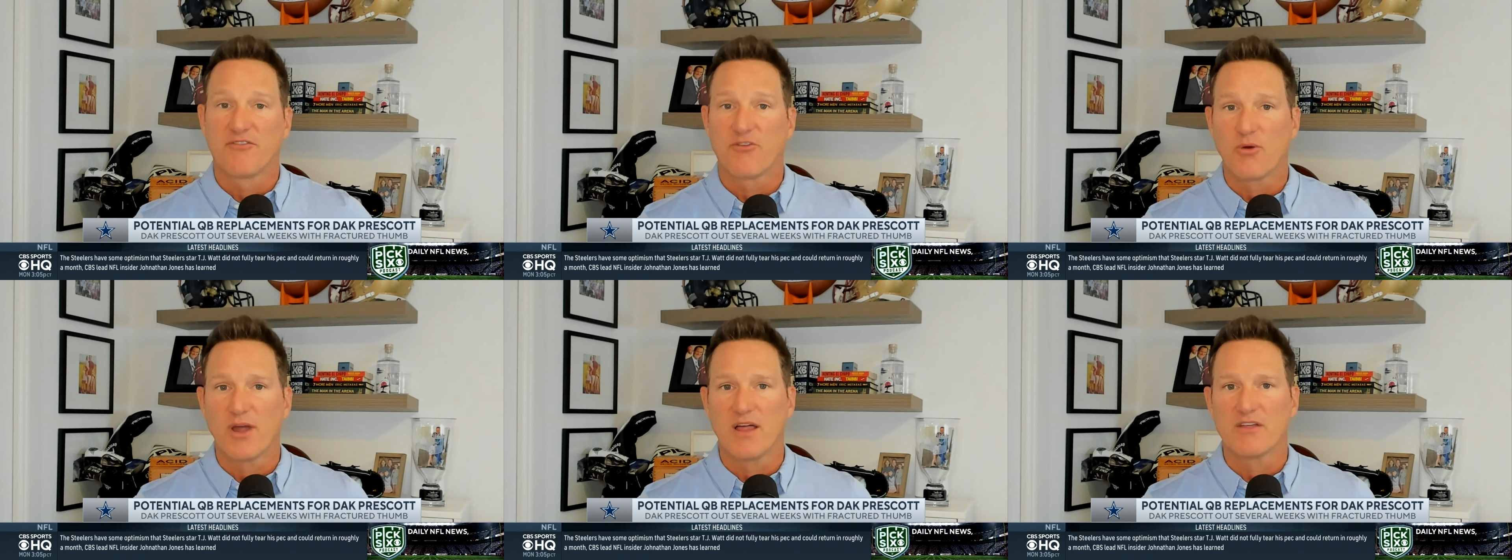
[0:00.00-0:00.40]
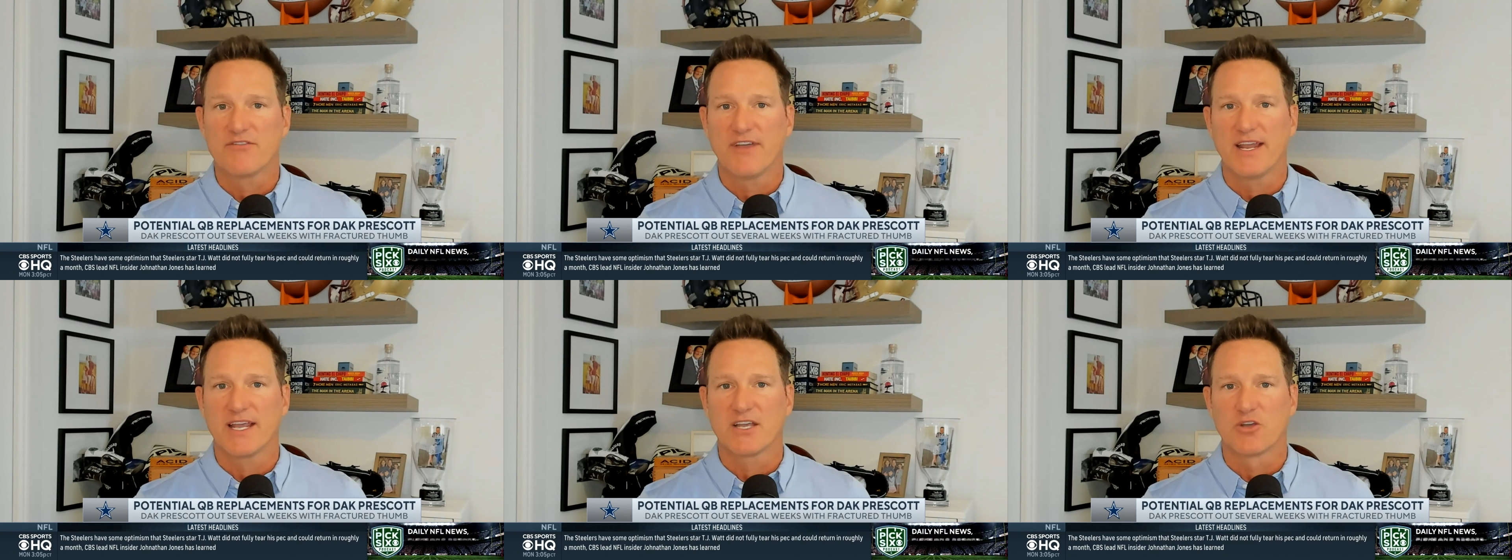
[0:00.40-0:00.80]
before
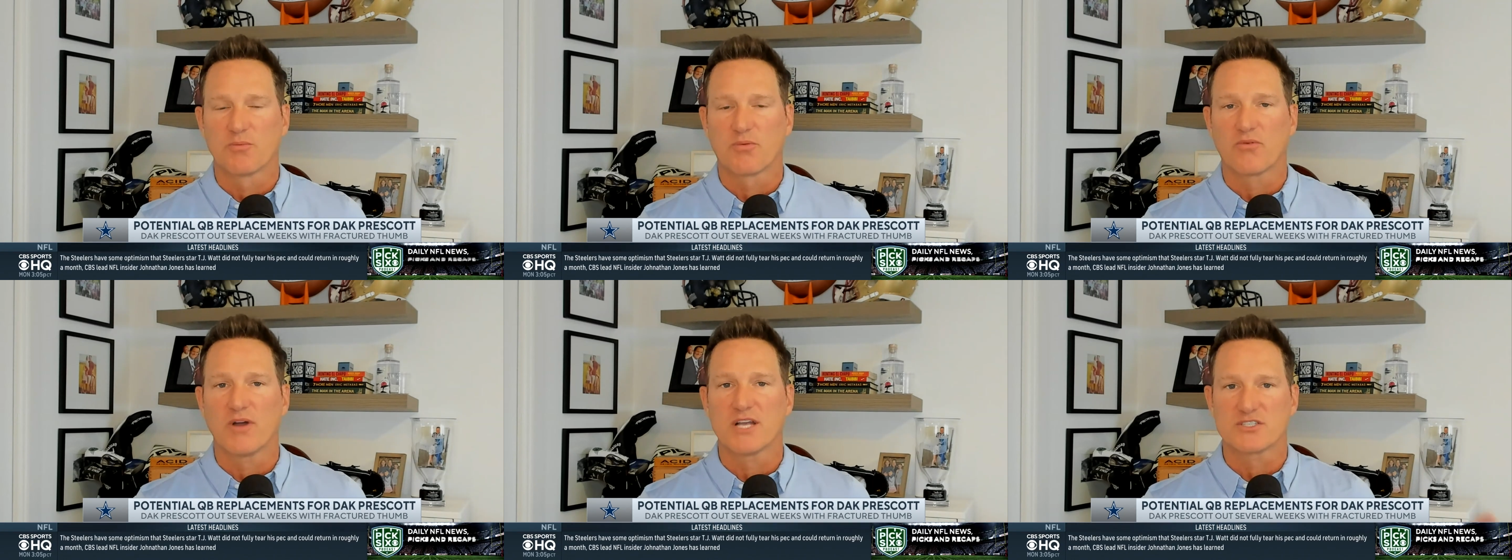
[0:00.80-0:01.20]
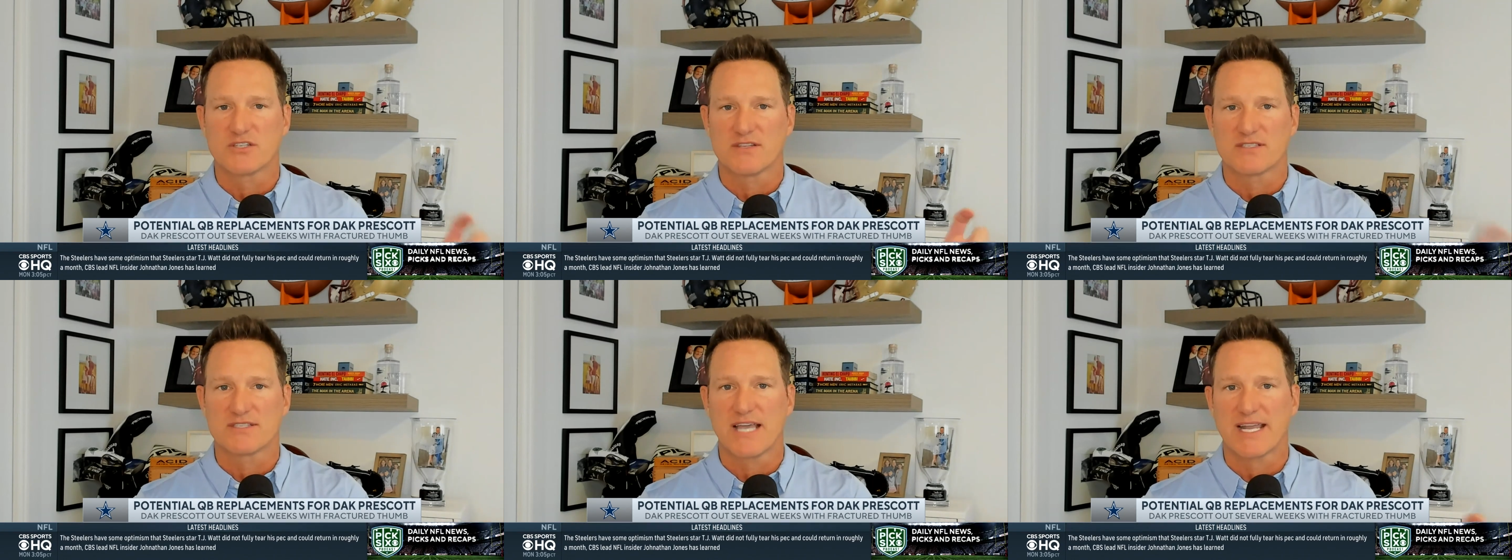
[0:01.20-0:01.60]
elevating Cooper Rush to
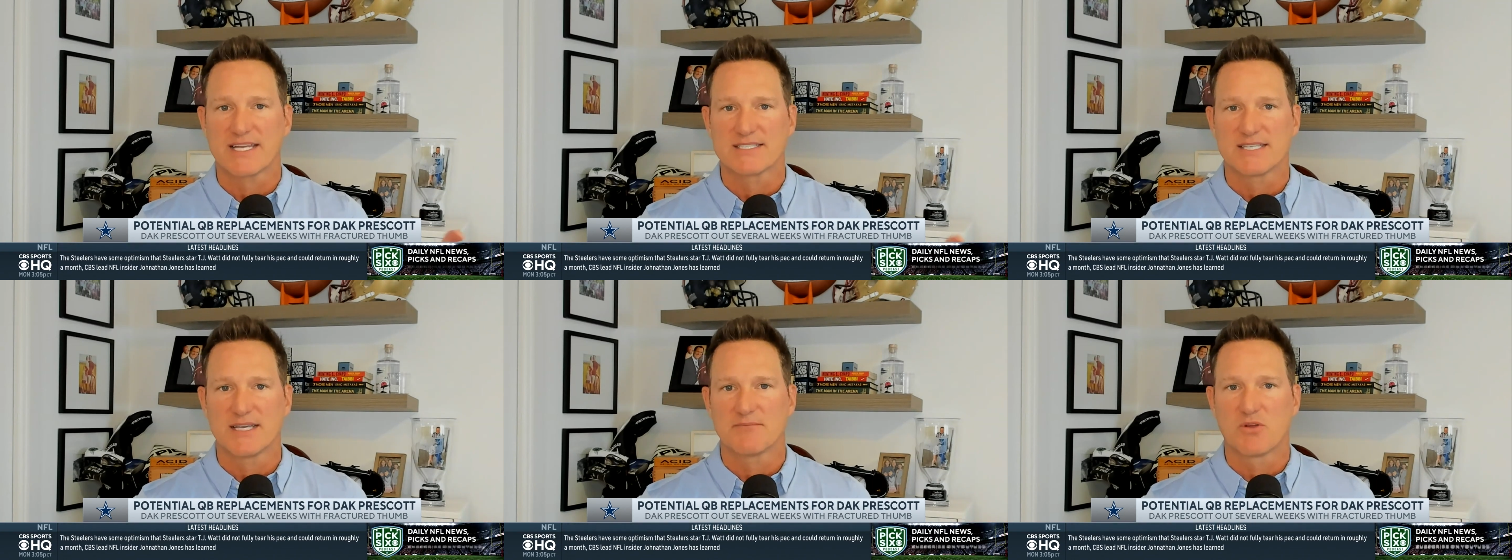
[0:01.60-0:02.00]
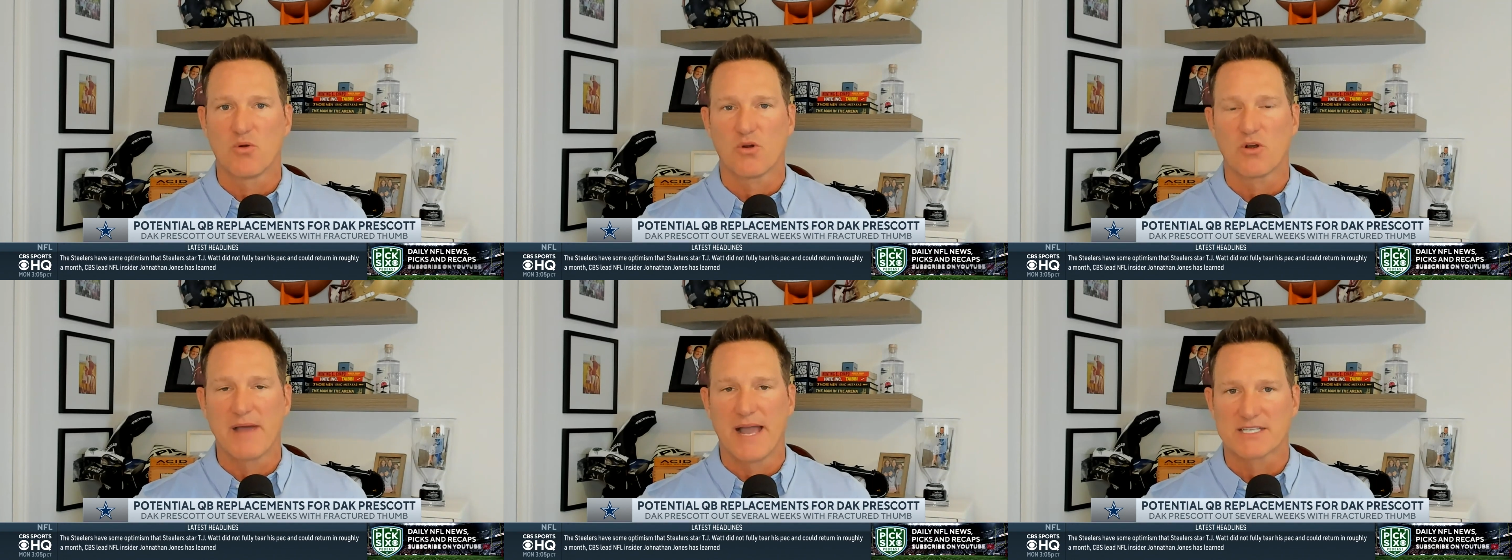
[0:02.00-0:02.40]
the second team
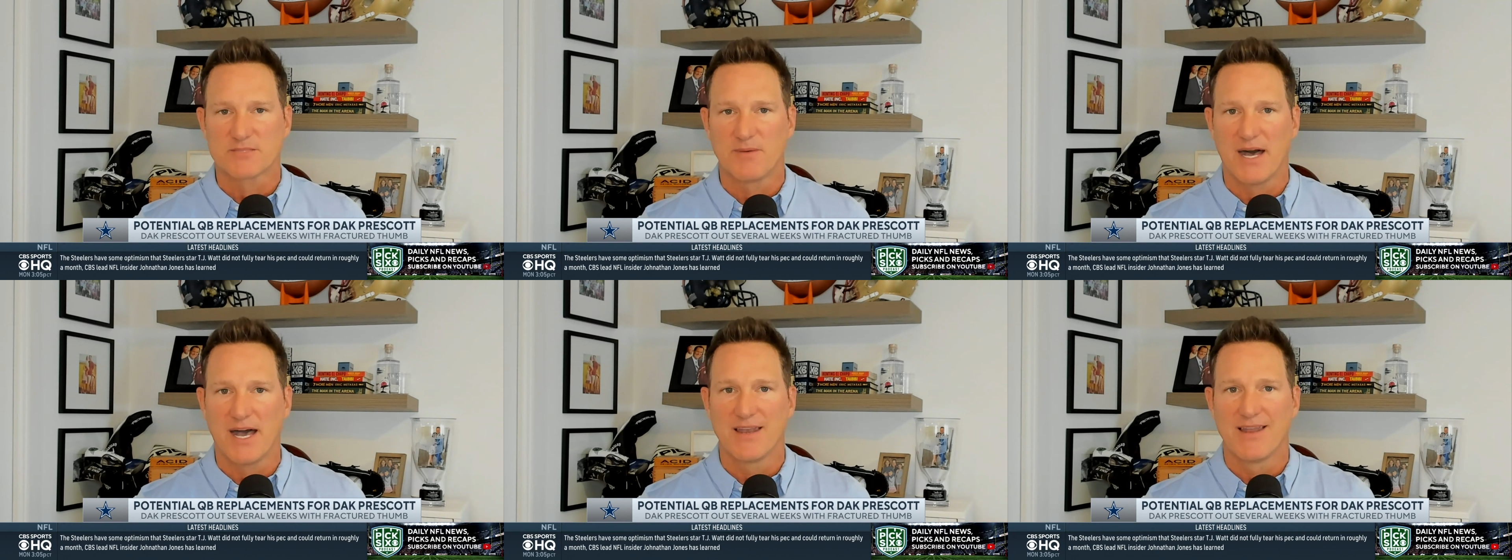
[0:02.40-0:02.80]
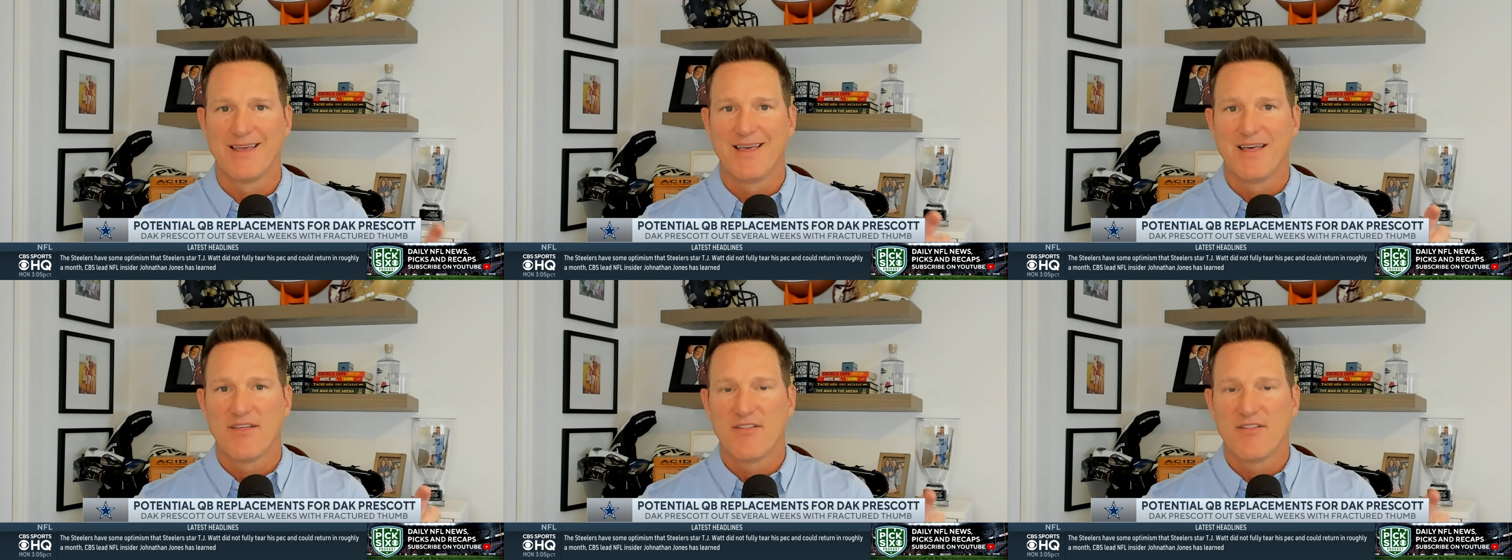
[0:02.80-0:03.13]
quarterback spot.